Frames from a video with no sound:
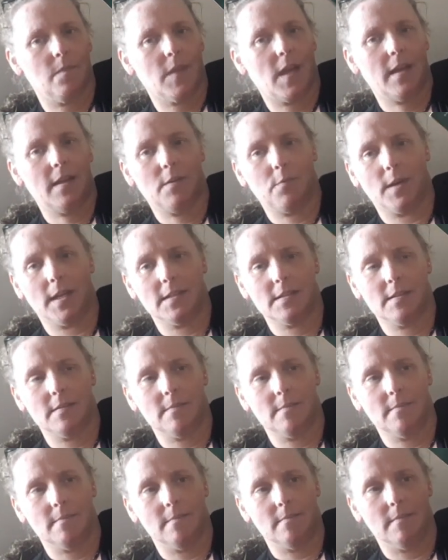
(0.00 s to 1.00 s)
anyways,
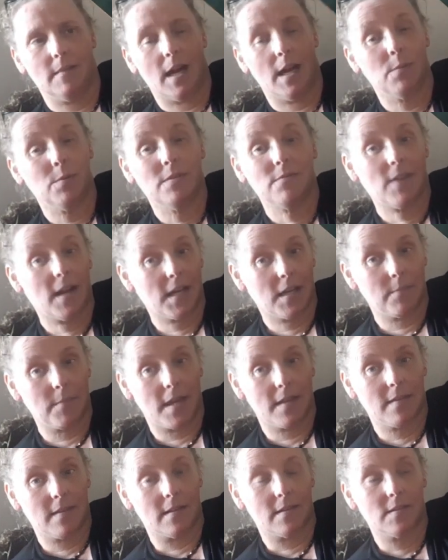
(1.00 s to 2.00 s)
I would
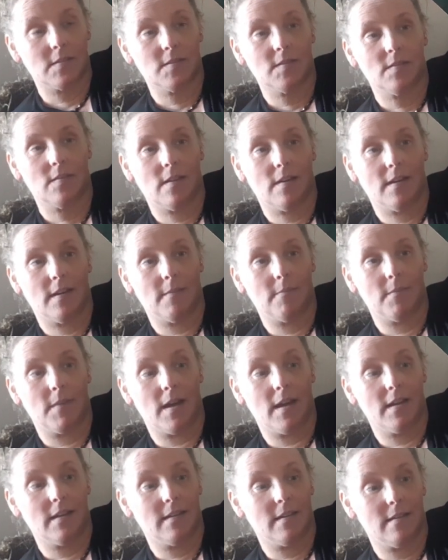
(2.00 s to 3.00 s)
recommend this.
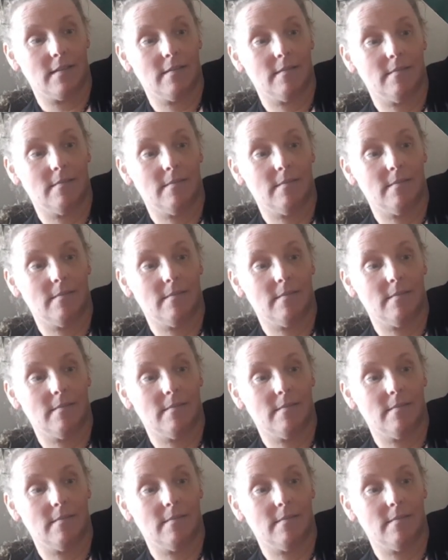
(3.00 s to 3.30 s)
I